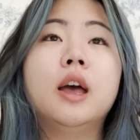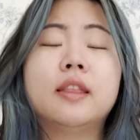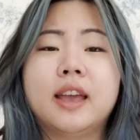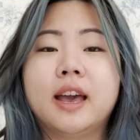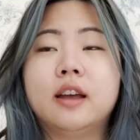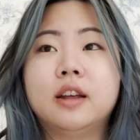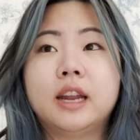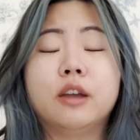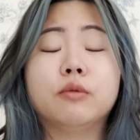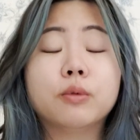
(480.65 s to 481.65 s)
they had
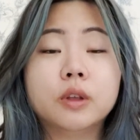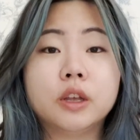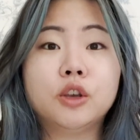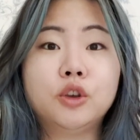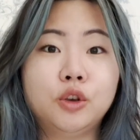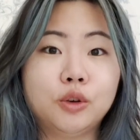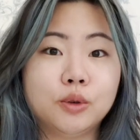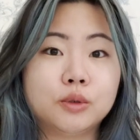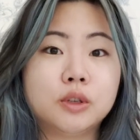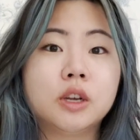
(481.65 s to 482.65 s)
a really
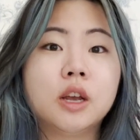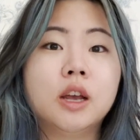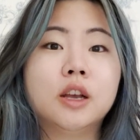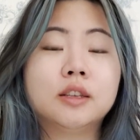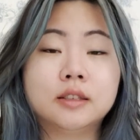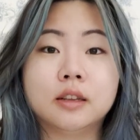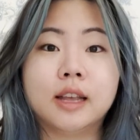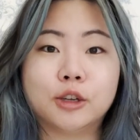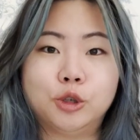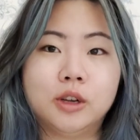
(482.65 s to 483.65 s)
cute
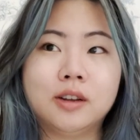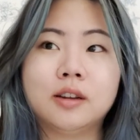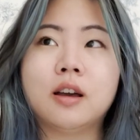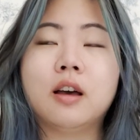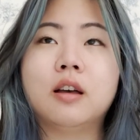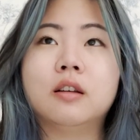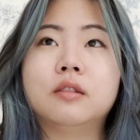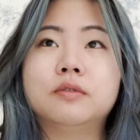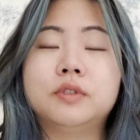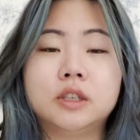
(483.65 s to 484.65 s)
selection
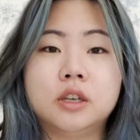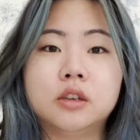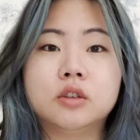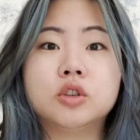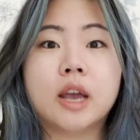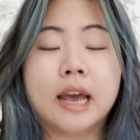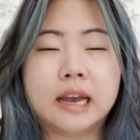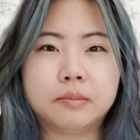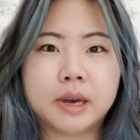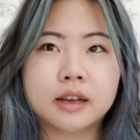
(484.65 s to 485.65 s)
of vintage
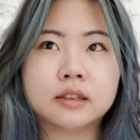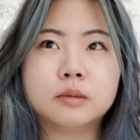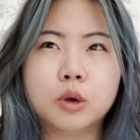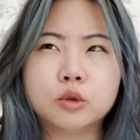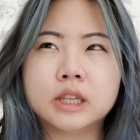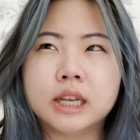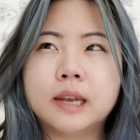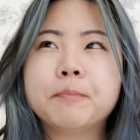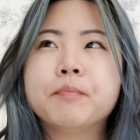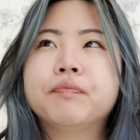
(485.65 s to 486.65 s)
handbags mostly.
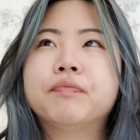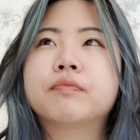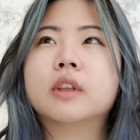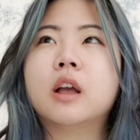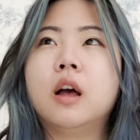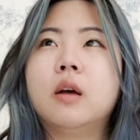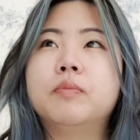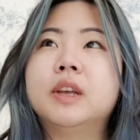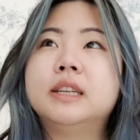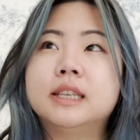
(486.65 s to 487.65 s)

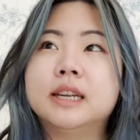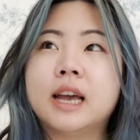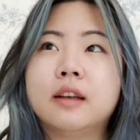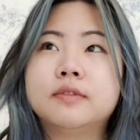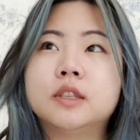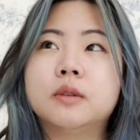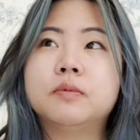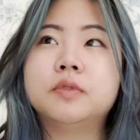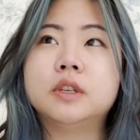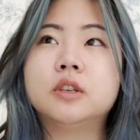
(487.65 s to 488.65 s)
They did have some
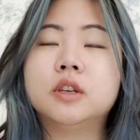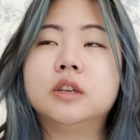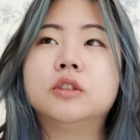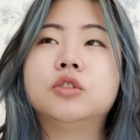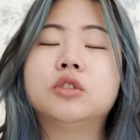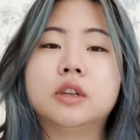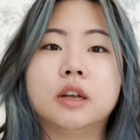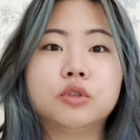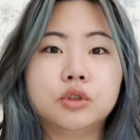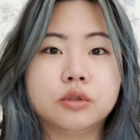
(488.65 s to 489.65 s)
vintage
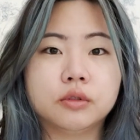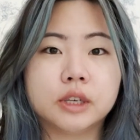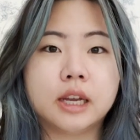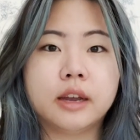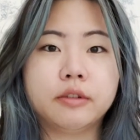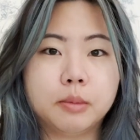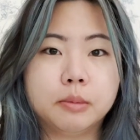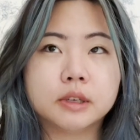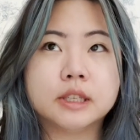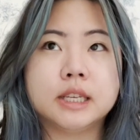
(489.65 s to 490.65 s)
Chanel jewelry I remember
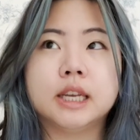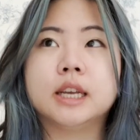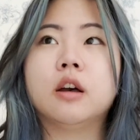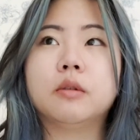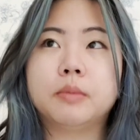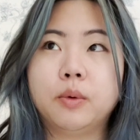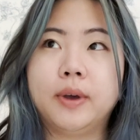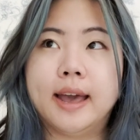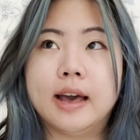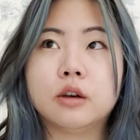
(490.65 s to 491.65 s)
seeing on my way
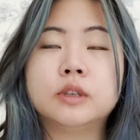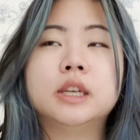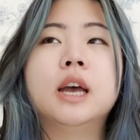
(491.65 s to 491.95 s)
out.